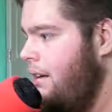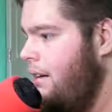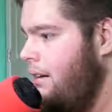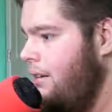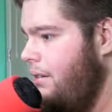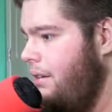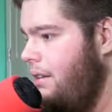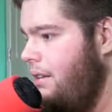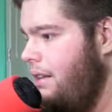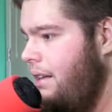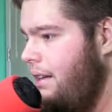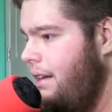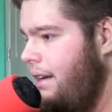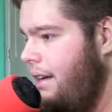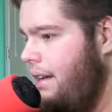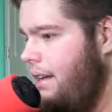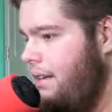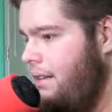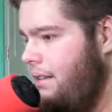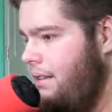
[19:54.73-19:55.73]

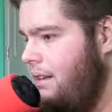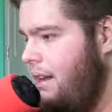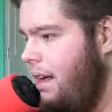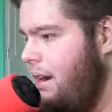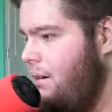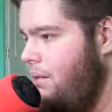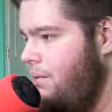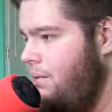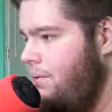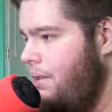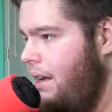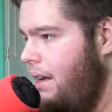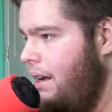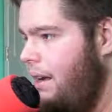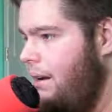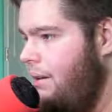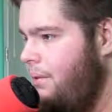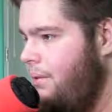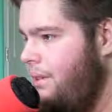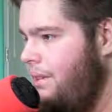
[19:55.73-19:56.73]
Really, I don't
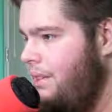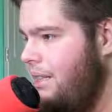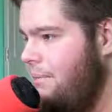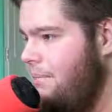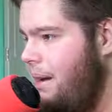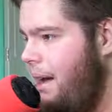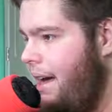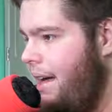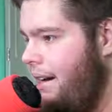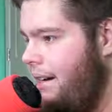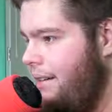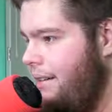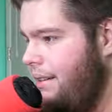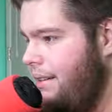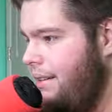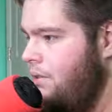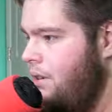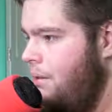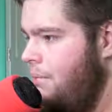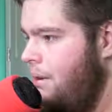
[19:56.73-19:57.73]
think it really
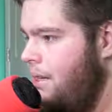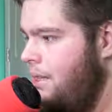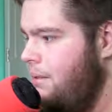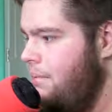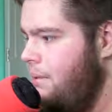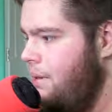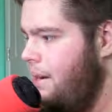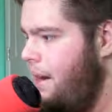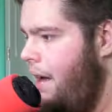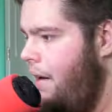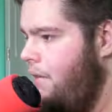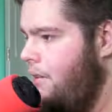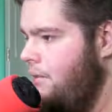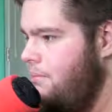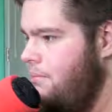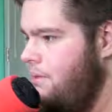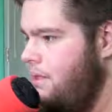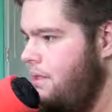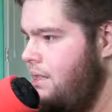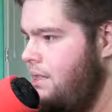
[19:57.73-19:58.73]
mattered. So I made some
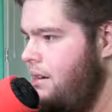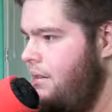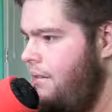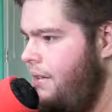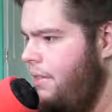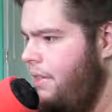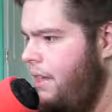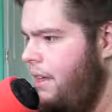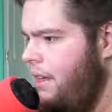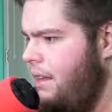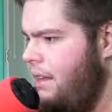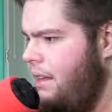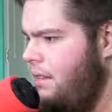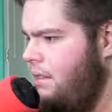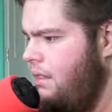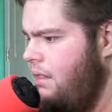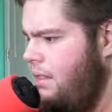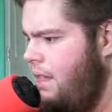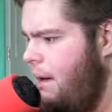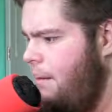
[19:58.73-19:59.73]
announcements and stuff. I think
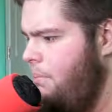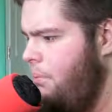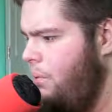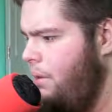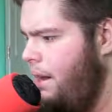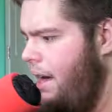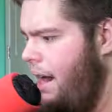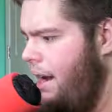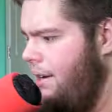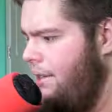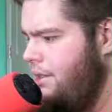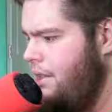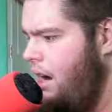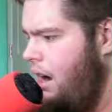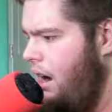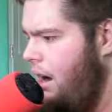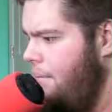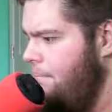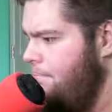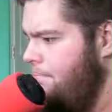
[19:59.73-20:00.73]
at that point I had a
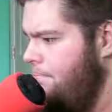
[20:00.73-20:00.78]
job,